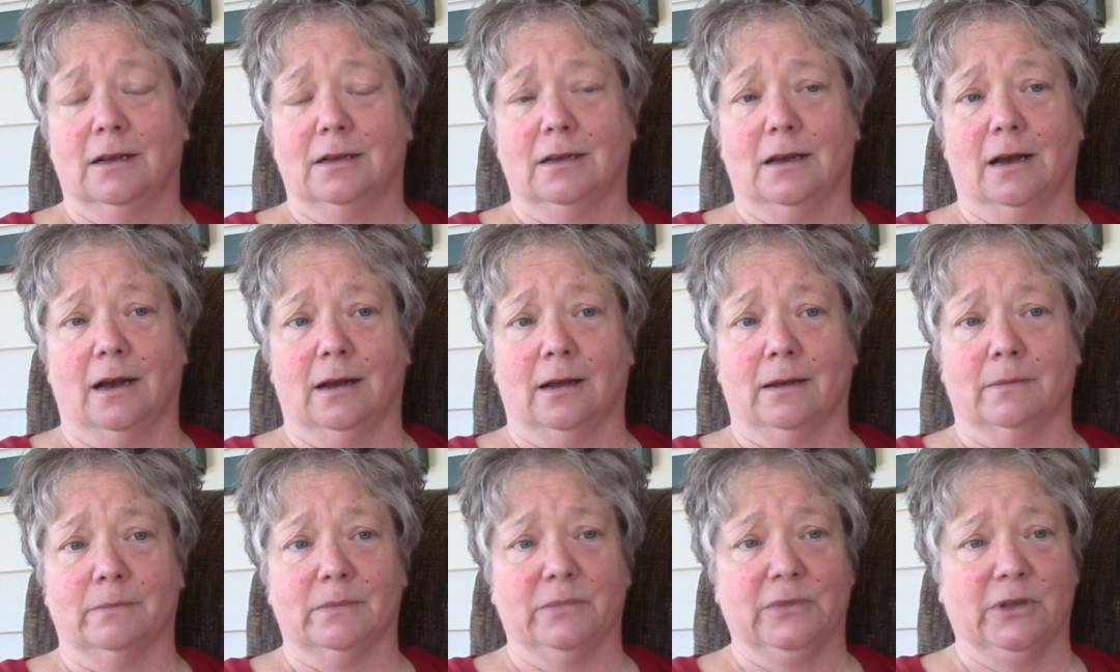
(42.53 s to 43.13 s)

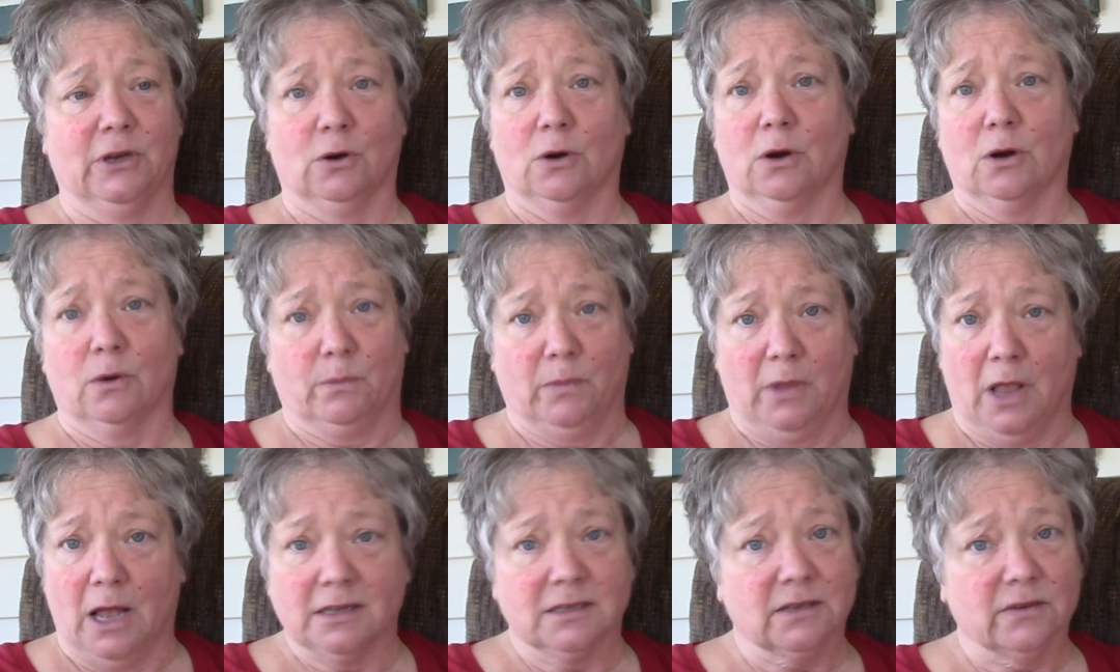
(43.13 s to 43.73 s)
There are
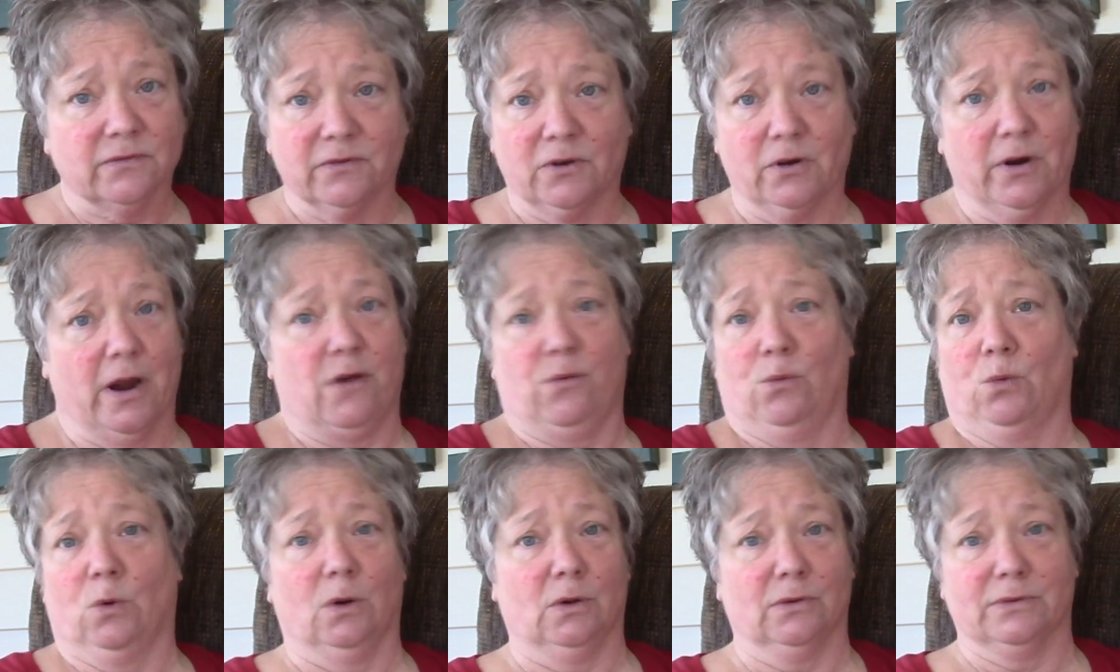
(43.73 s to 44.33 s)
lots of
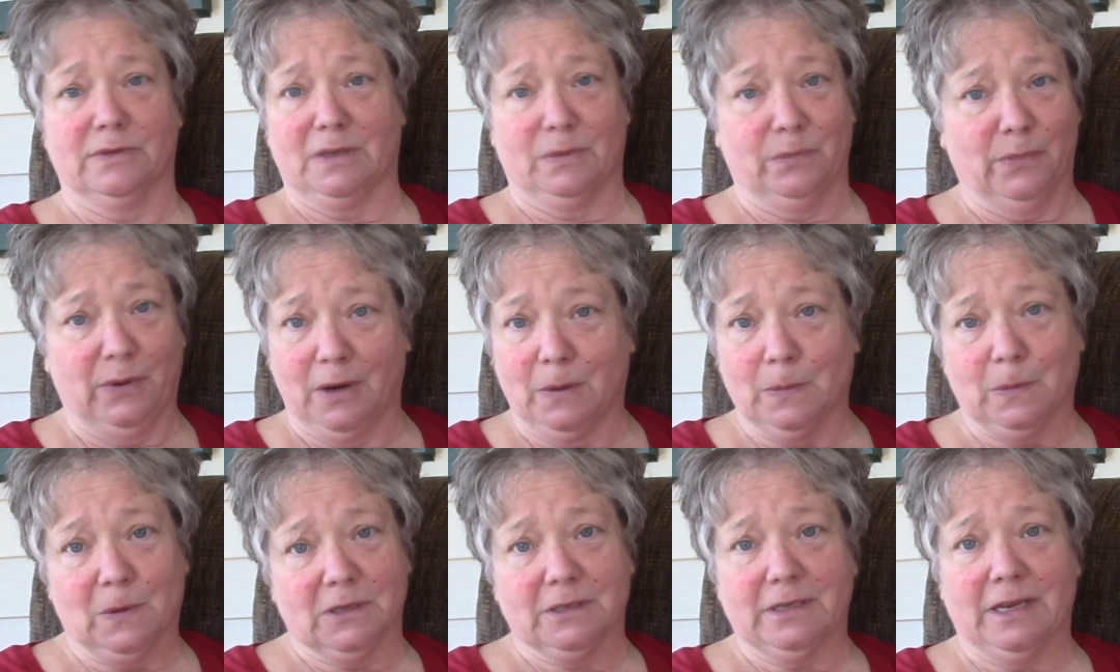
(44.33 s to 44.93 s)
great roles that
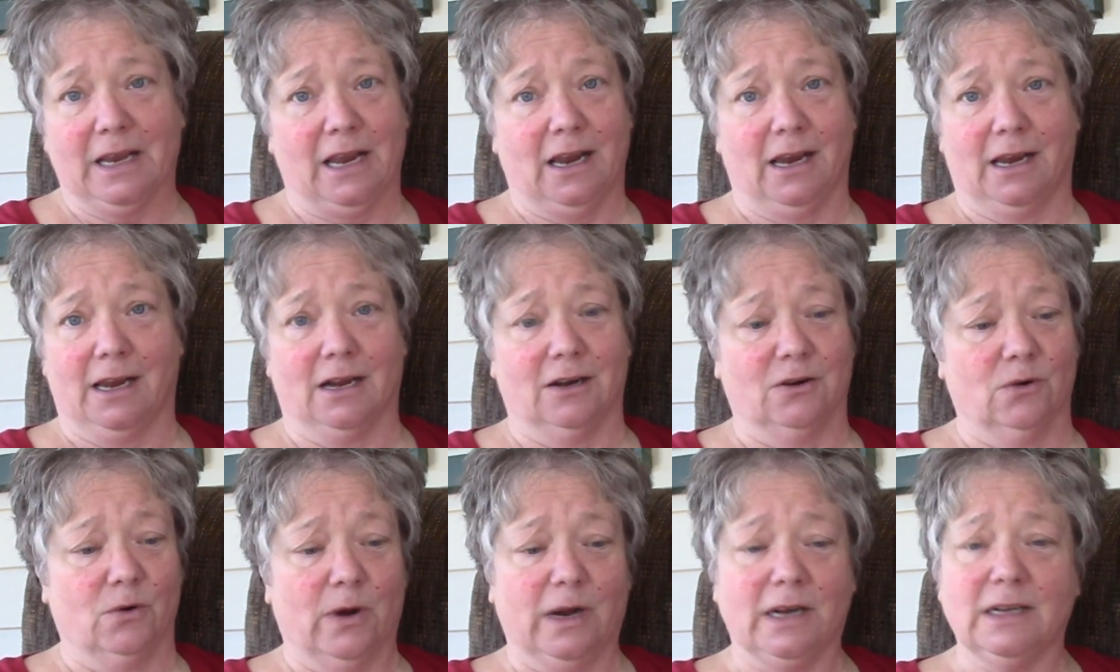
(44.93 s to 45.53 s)
people take
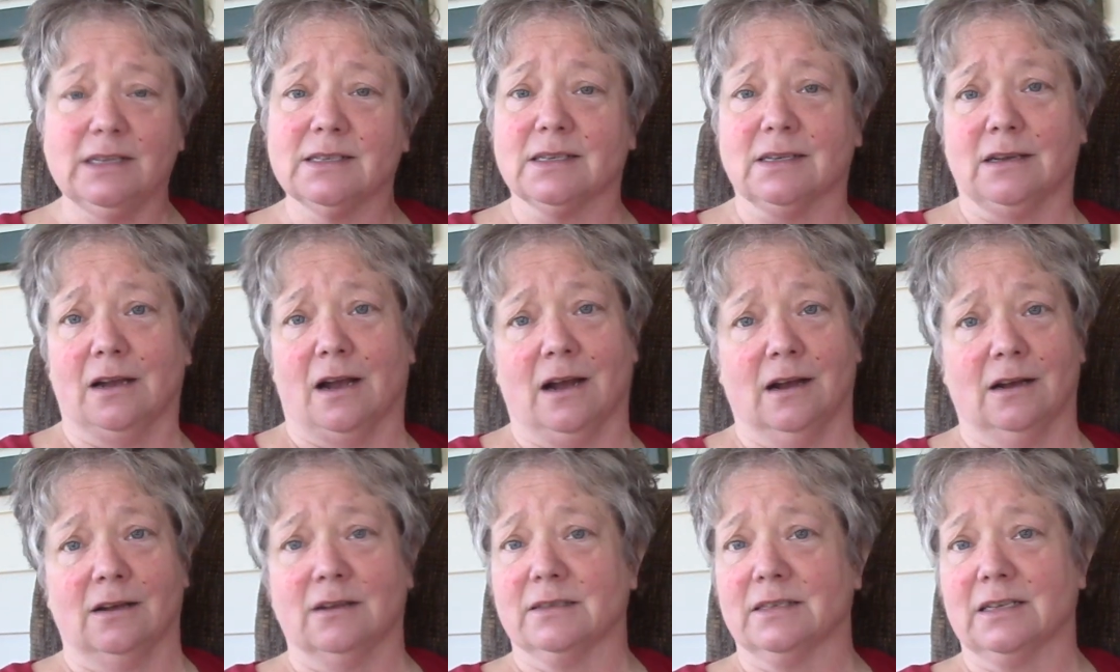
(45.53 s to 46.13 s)
and great
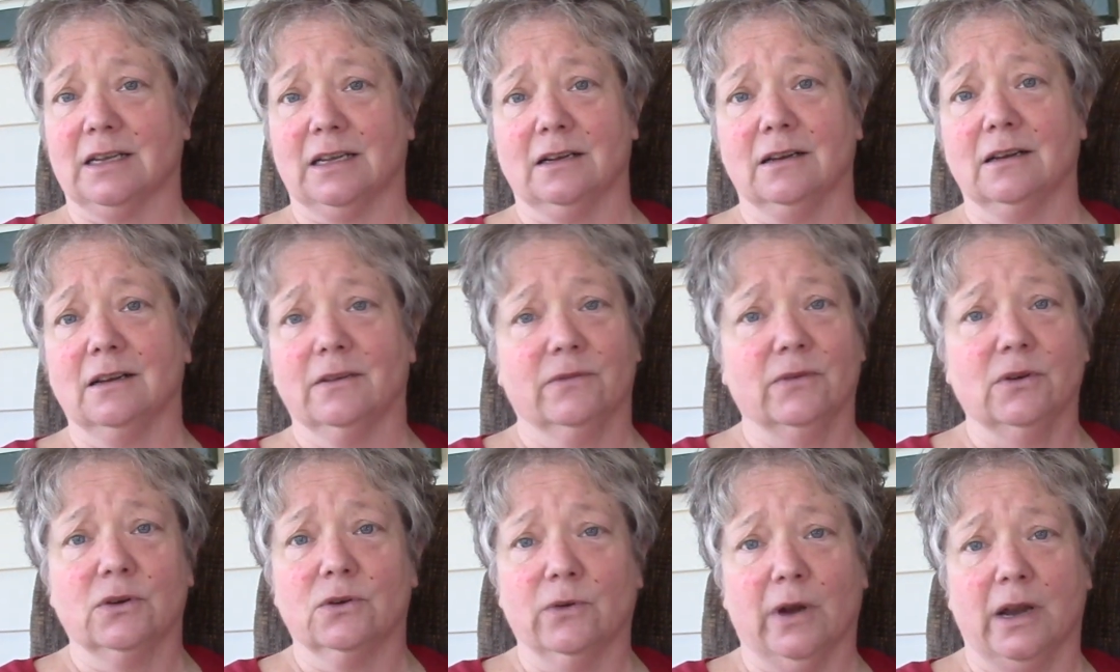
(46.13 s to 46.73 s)
styles
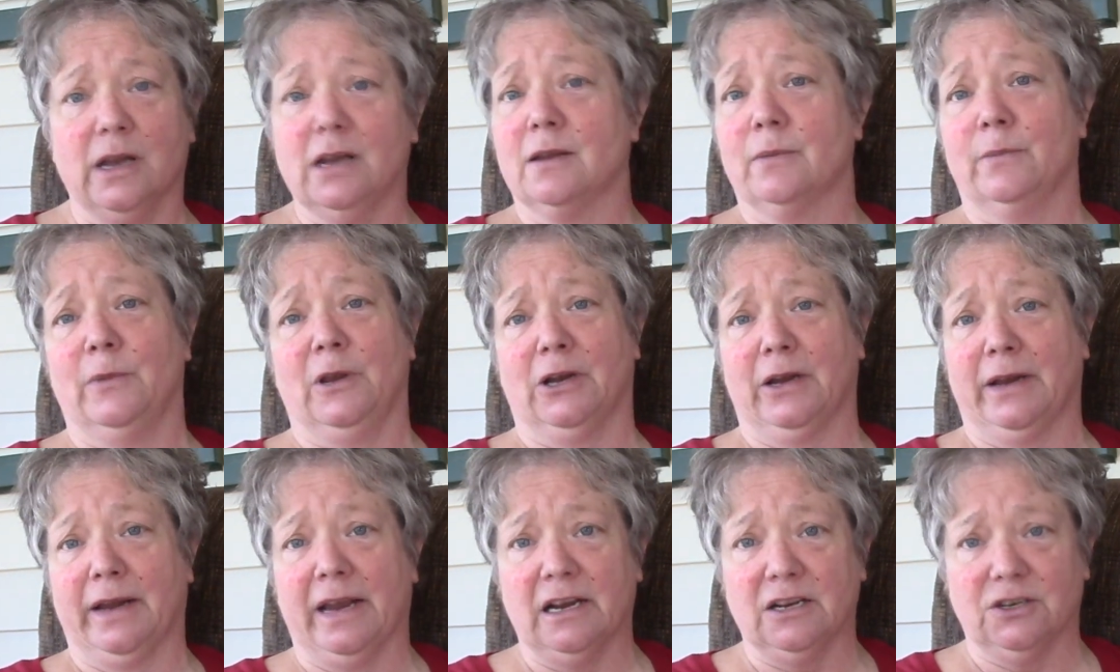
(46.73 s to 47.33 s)
and great
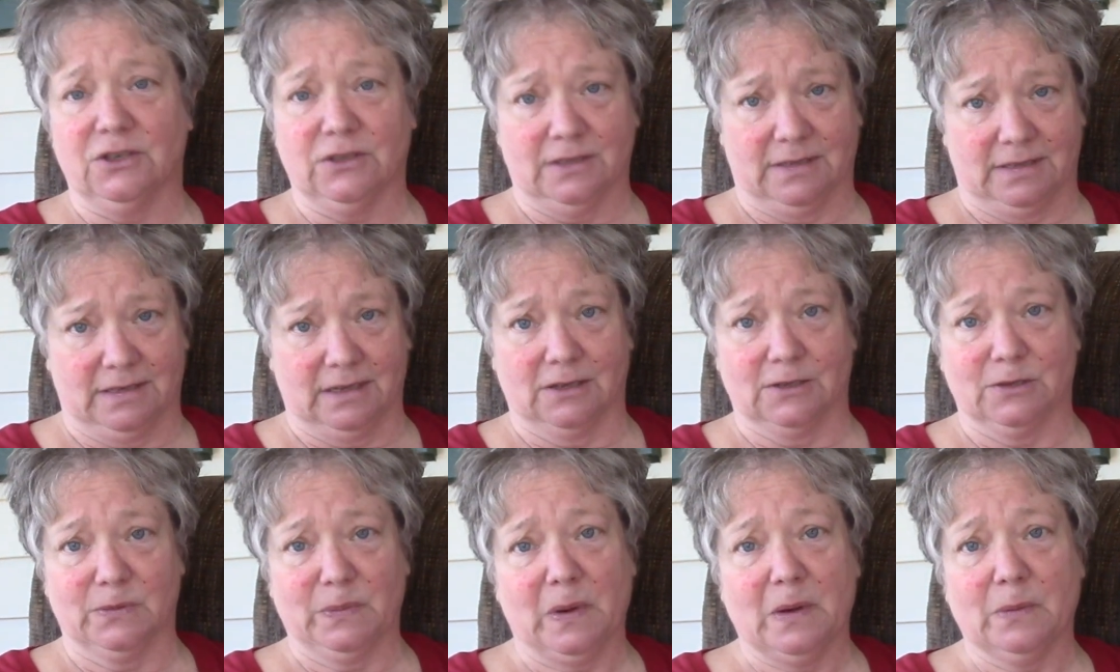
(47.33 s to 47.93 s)
communication
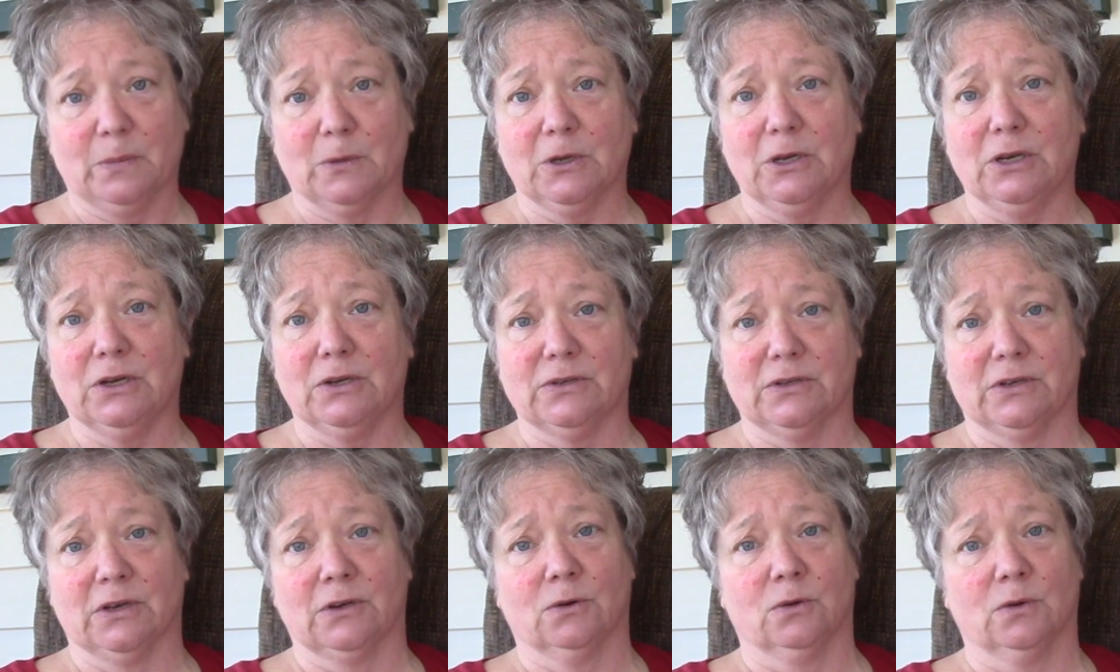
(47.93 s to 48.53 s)
skills people
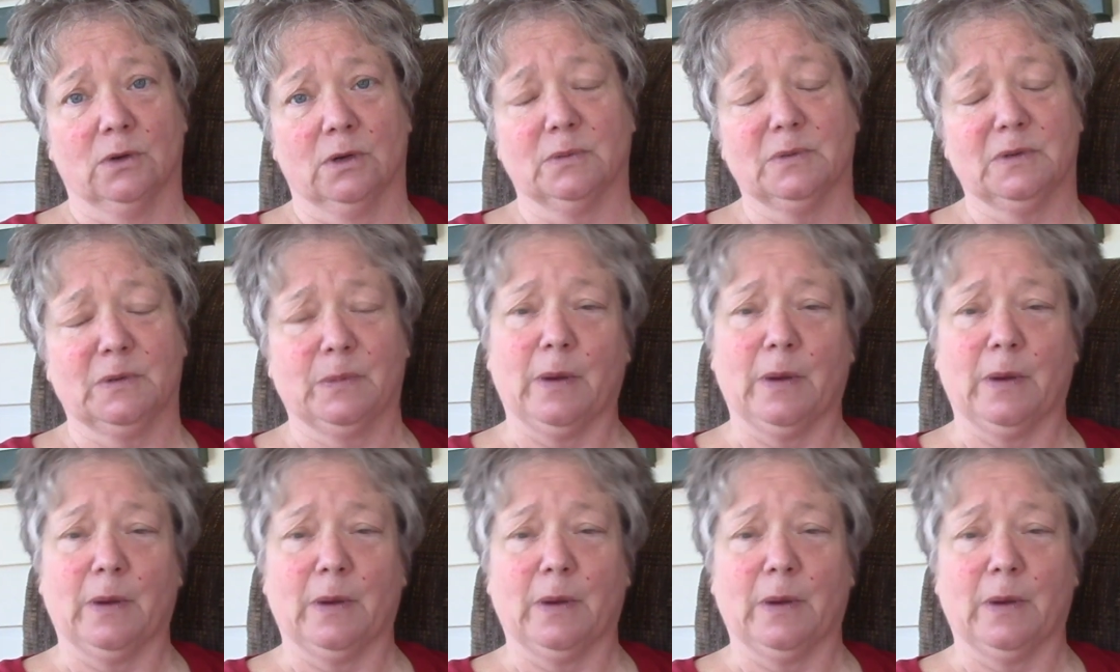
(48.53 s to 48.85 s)
use in groups,